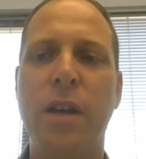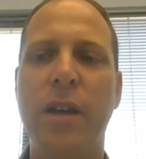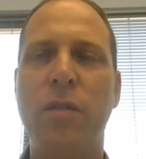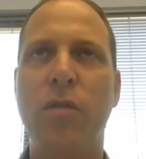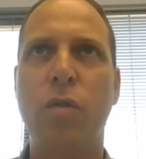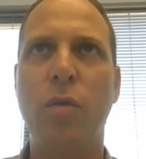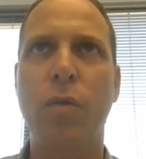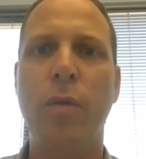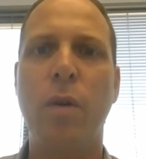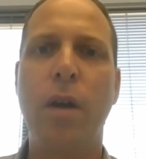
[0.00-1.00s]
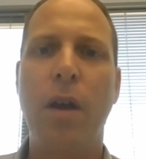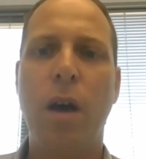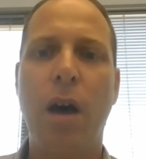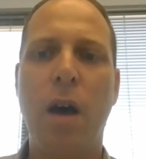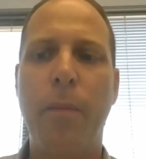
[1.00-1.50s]
into
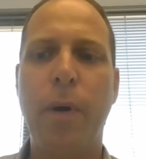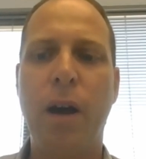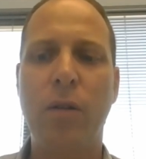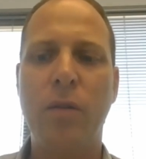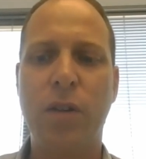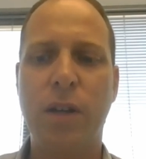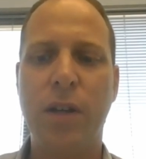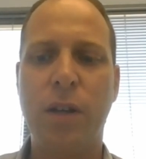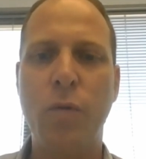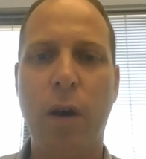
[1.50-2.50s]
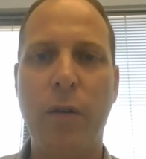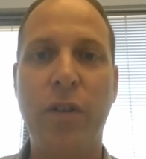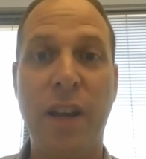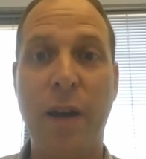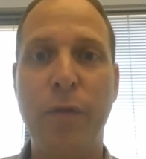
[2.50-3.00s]
about
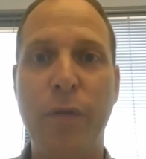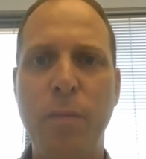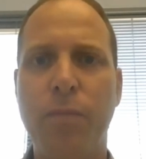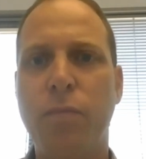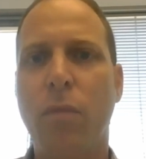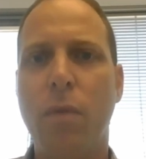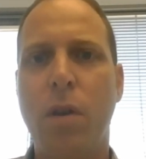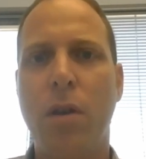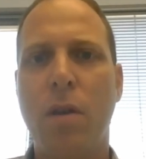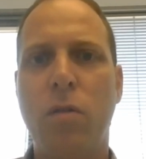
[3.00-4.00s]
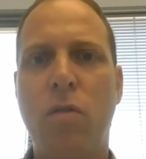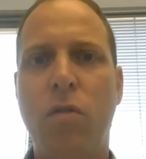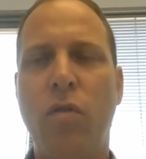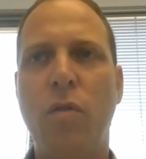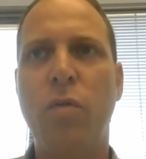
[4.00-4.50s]
2011
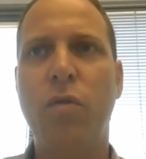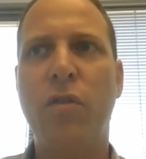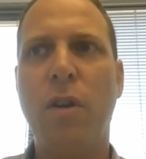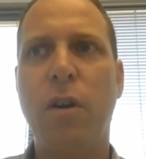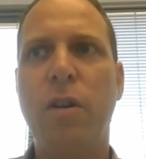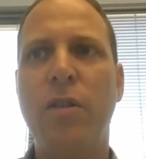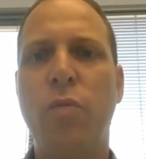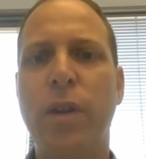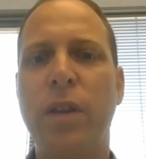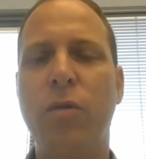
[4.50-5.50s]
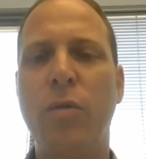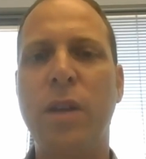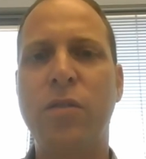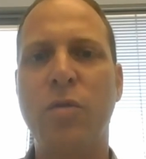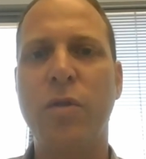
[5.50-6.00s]
to start really
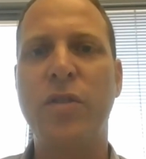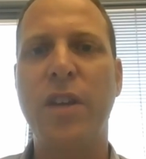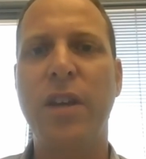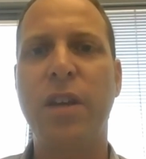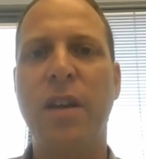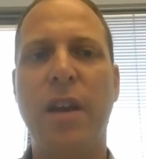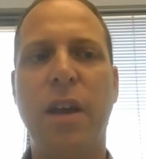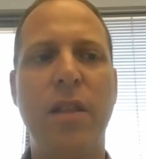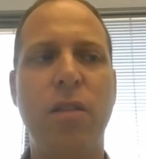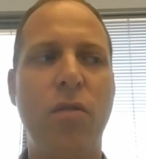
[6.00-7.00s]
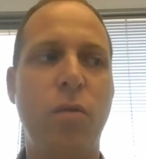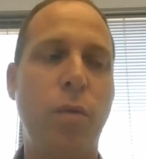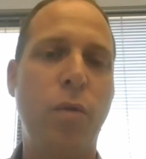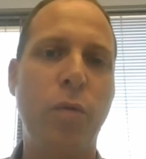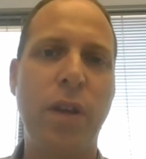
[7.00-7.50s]
doing sourcing and
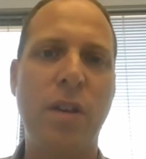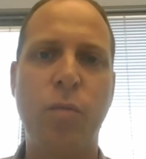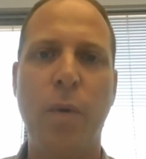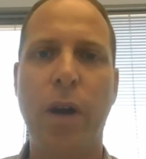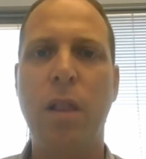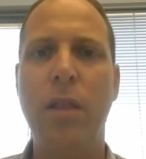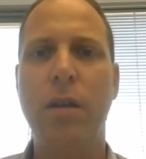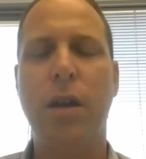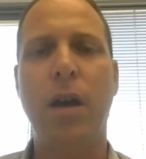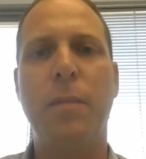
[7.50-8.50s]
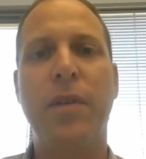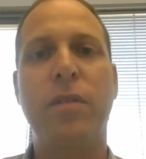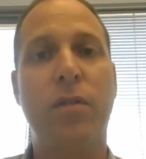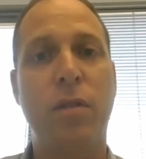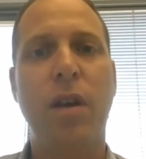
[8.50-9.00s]
recruiting as well
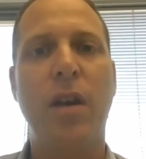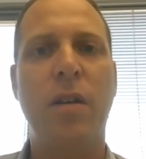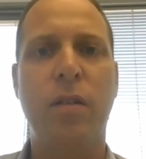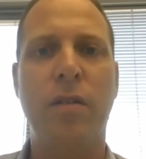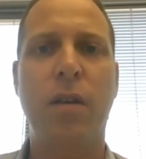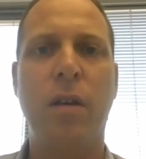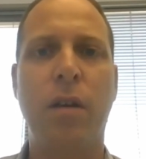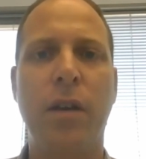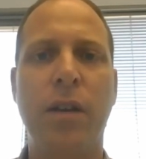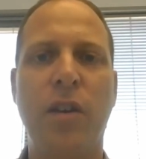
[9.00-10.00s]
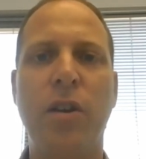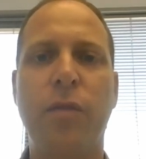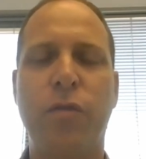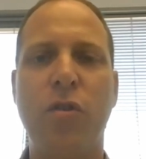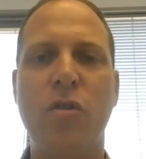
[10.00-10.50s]
as an
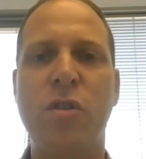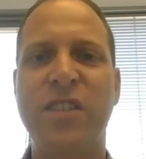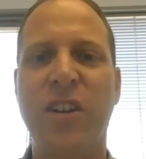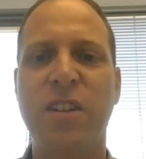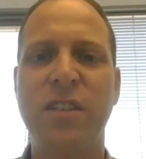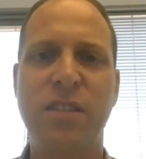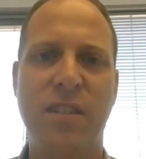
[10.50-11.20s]
executive search consultant.